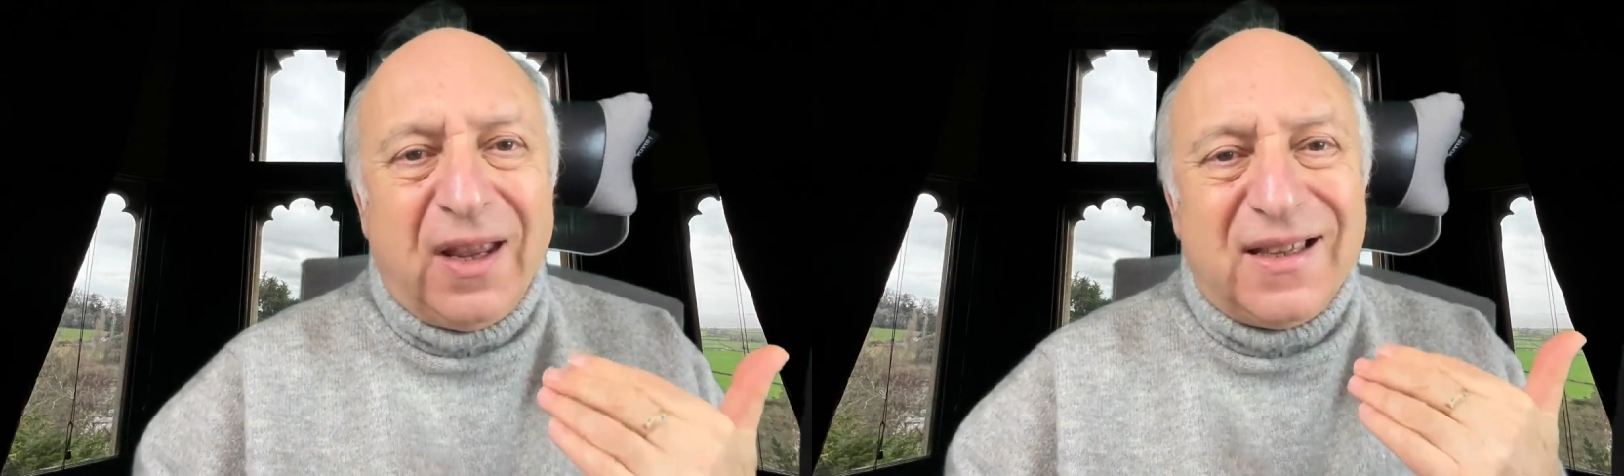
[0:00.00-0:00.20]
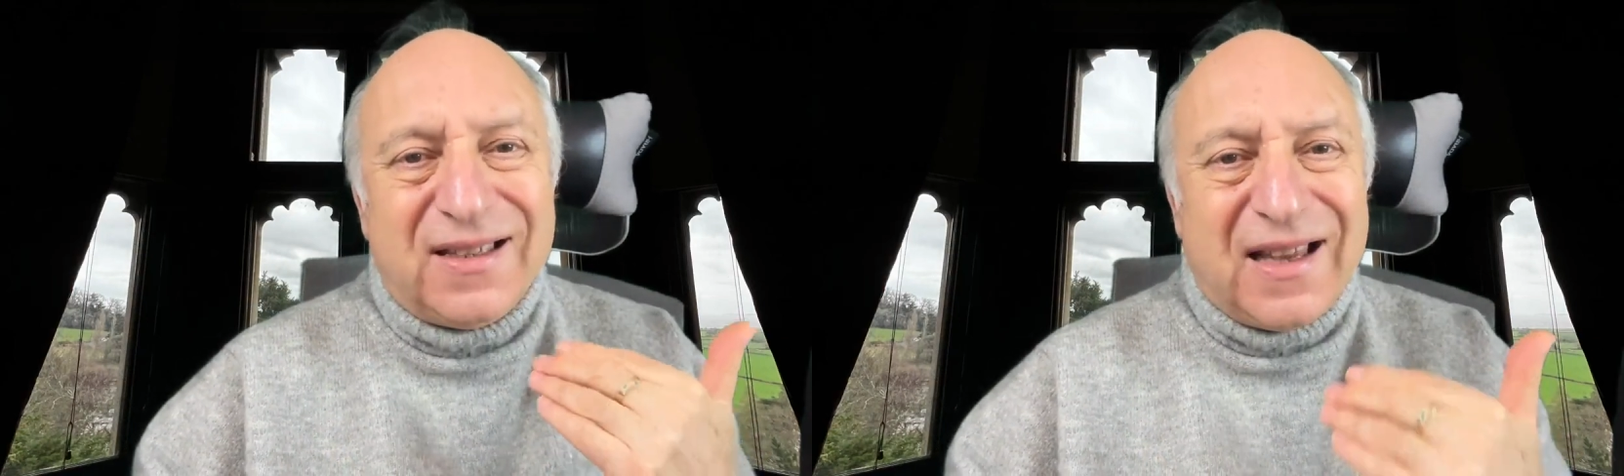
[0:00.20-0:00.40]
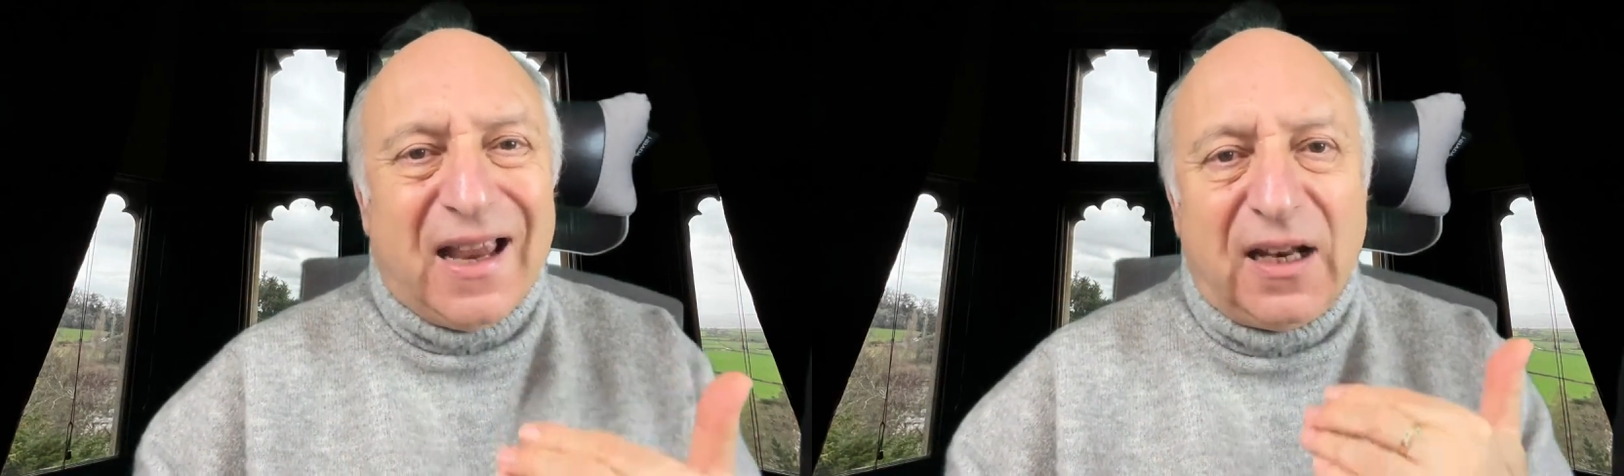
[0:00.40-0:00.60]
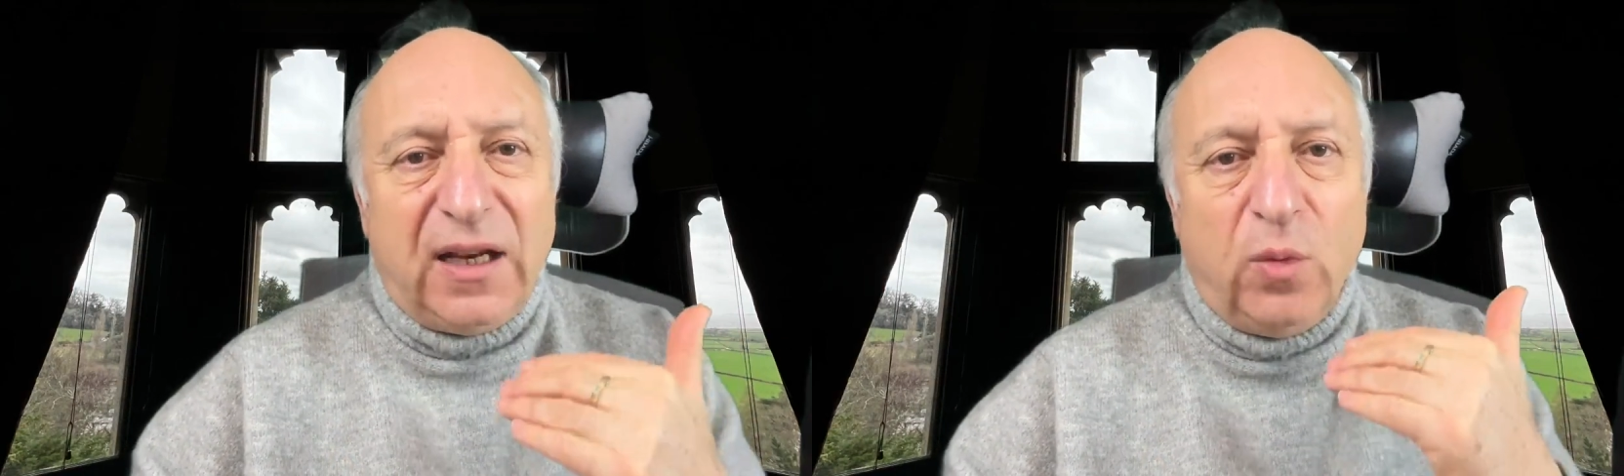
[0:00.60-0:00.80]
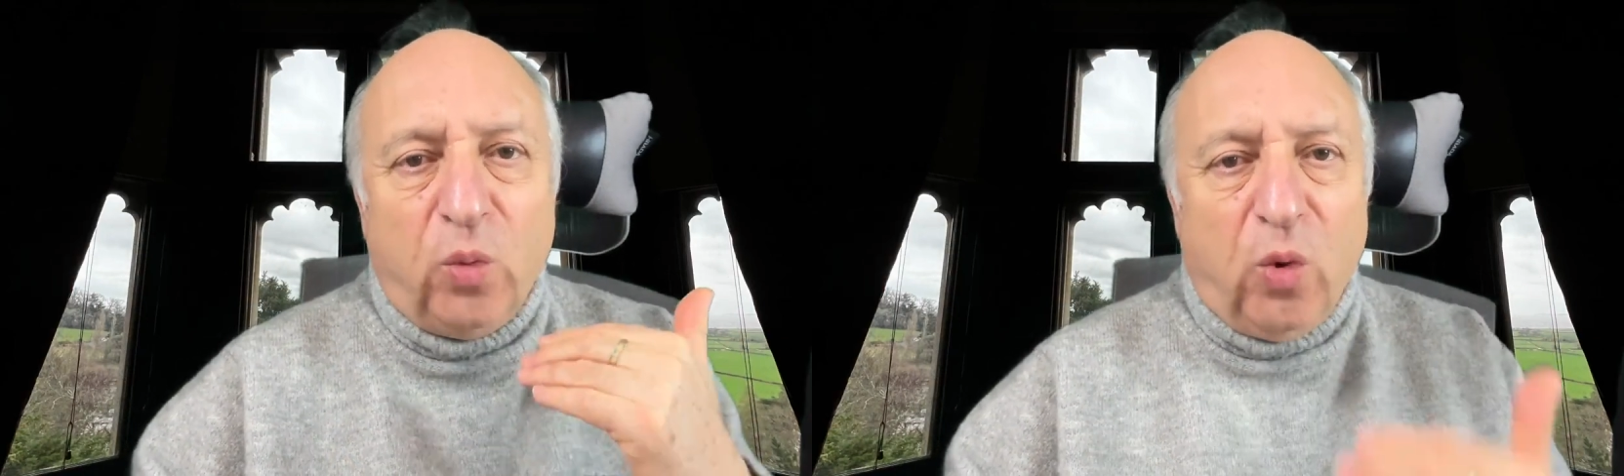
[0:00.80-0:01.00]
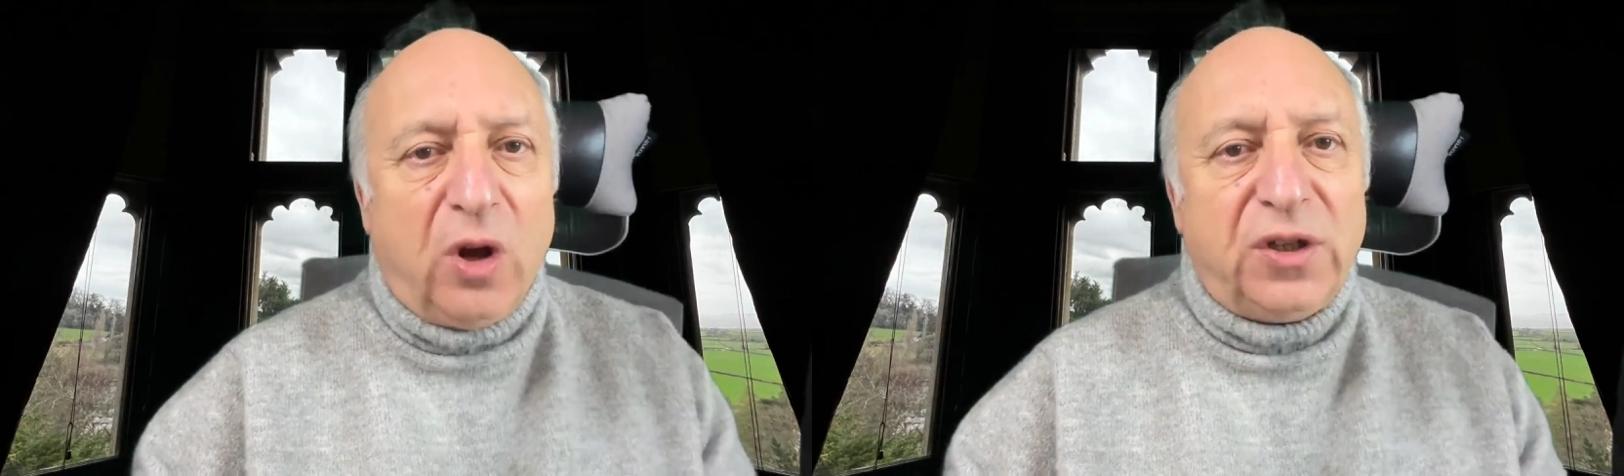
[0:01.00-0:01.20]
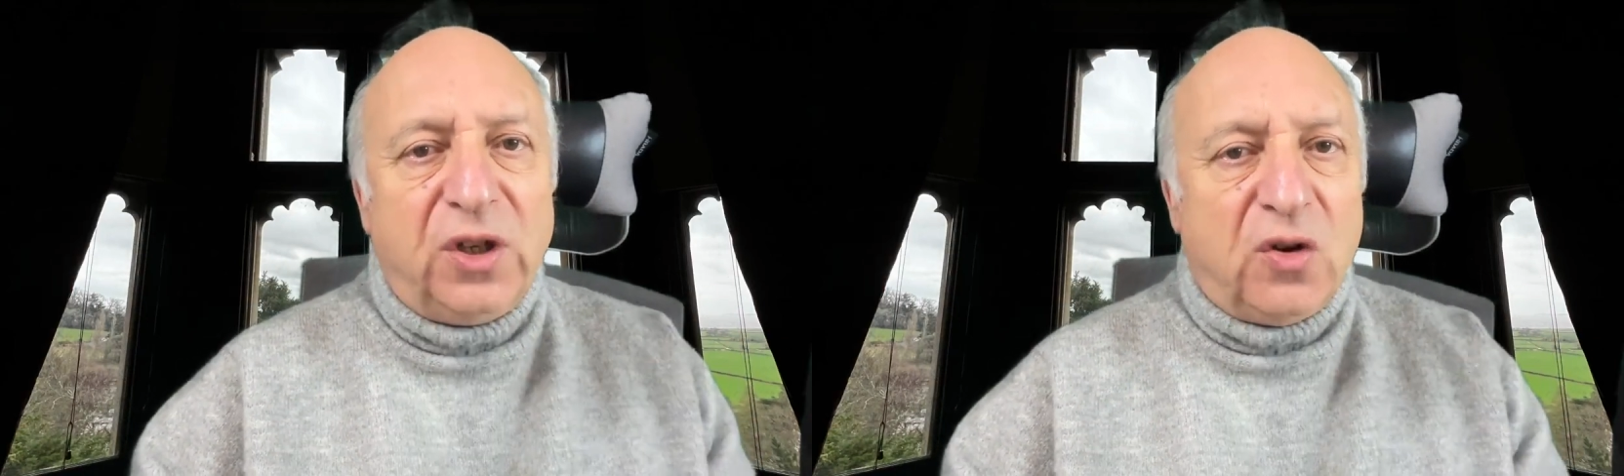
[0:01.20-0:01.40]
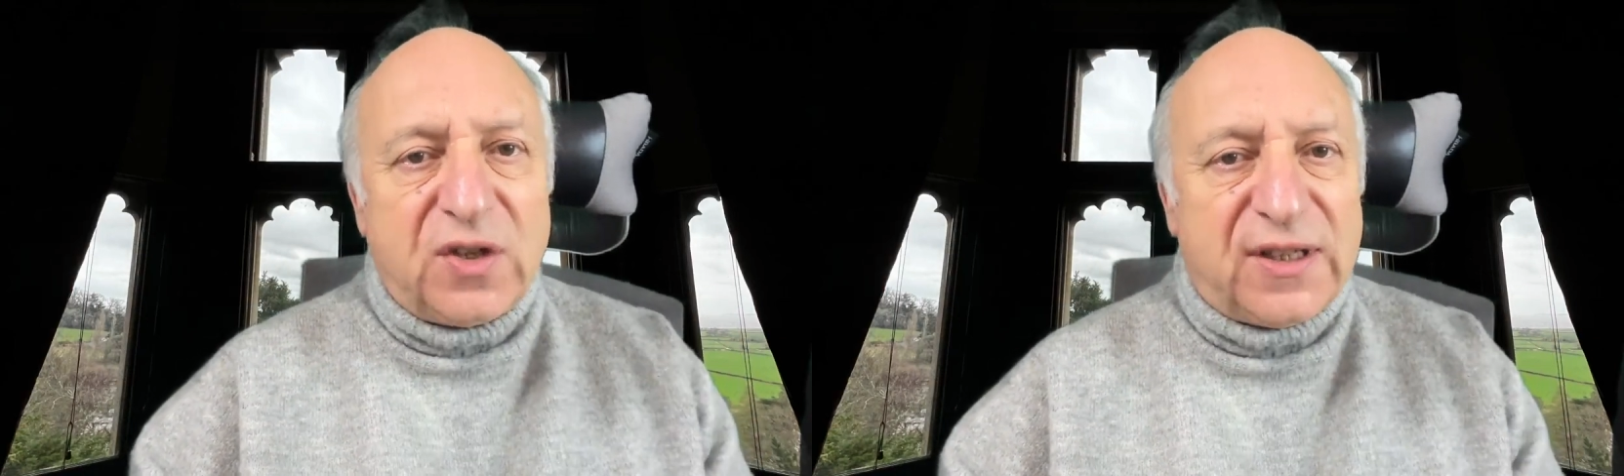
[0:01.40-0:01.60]
exactly what
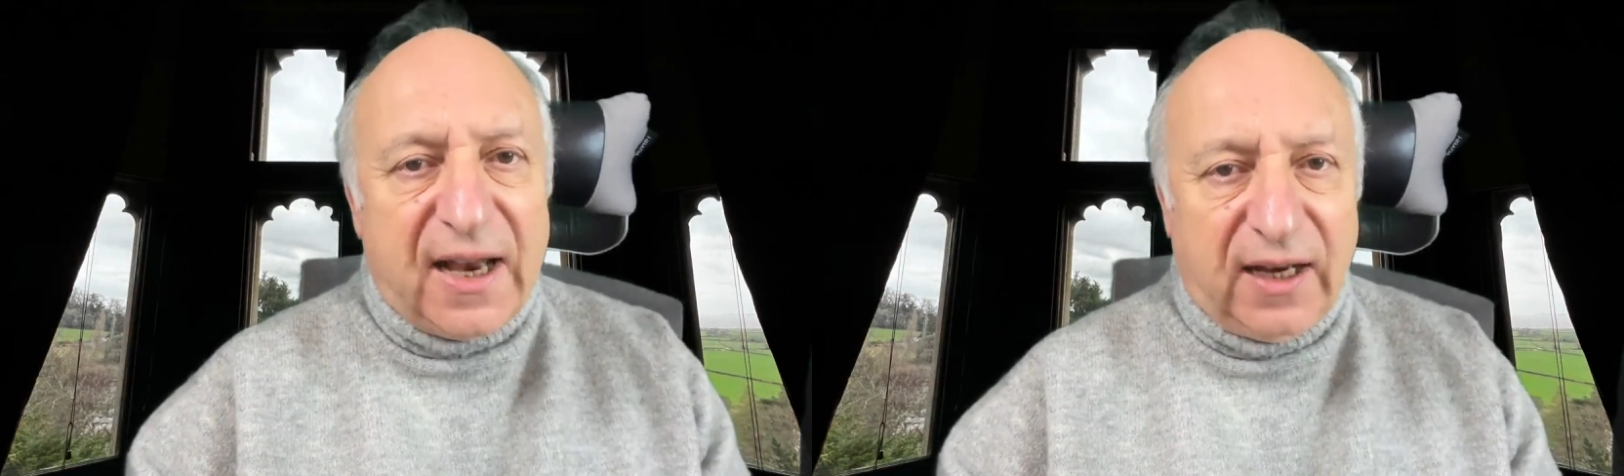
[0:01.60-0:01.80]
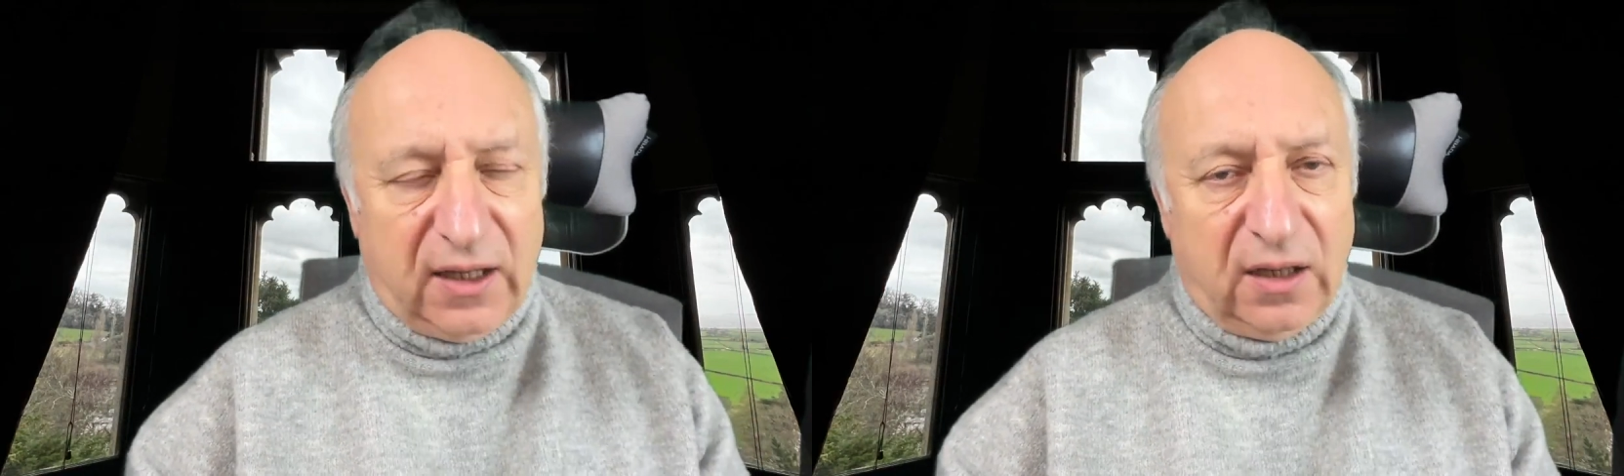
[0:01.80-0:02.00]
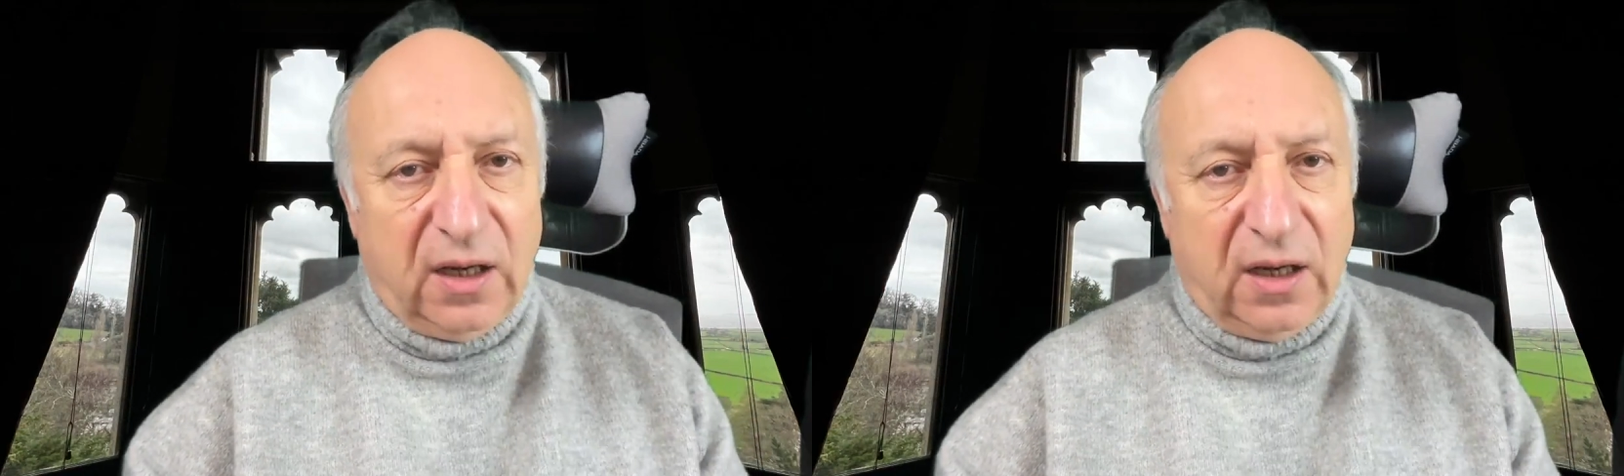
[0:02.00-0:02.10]
you're selling.